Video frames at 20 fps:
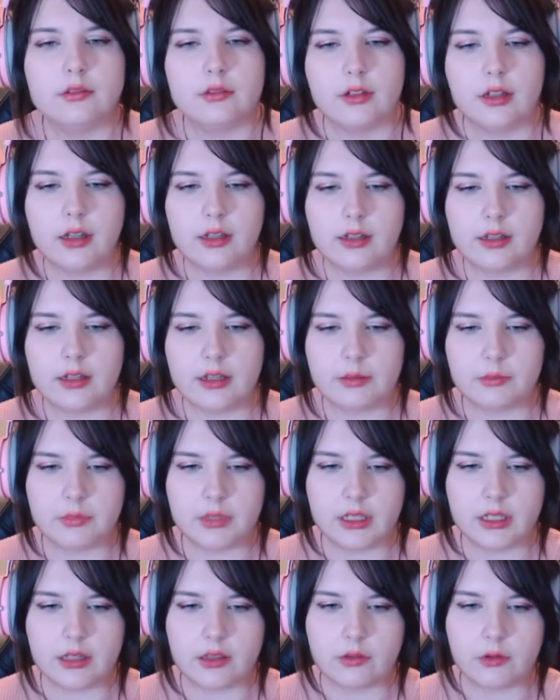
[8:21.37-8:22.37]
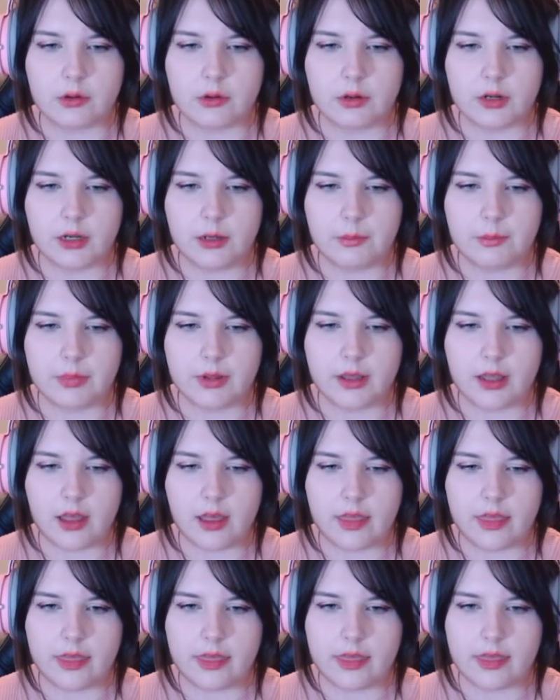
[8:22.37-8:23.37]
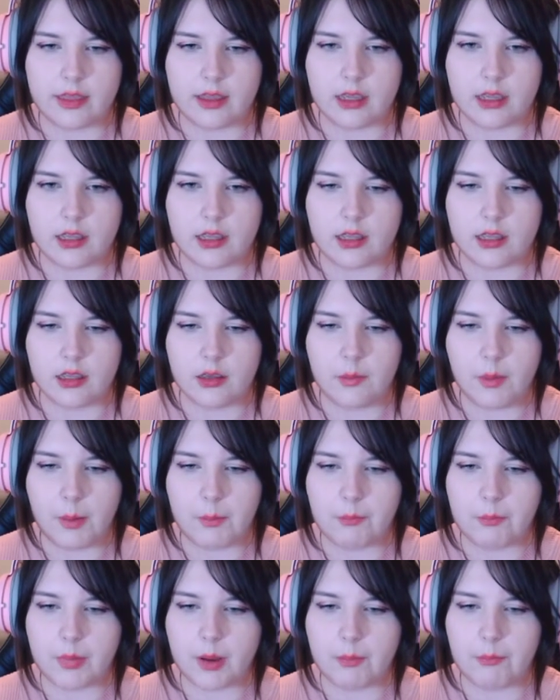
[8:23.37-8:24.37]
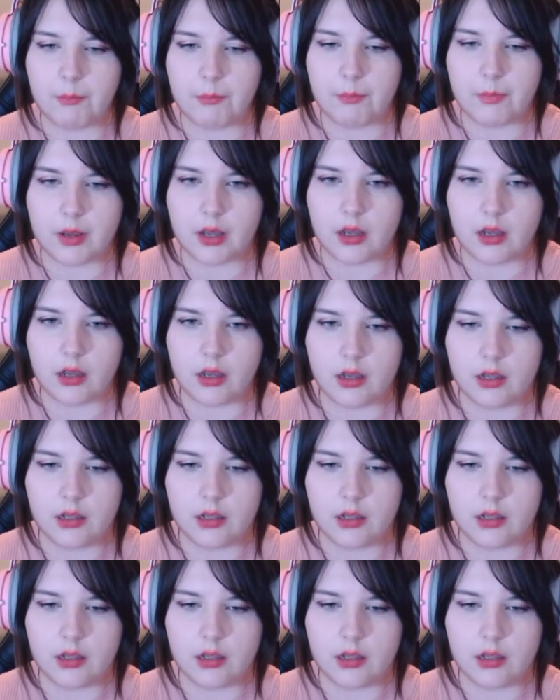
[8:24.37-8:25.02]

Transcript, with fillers: let me throw up a theme. Ba, ba, ba.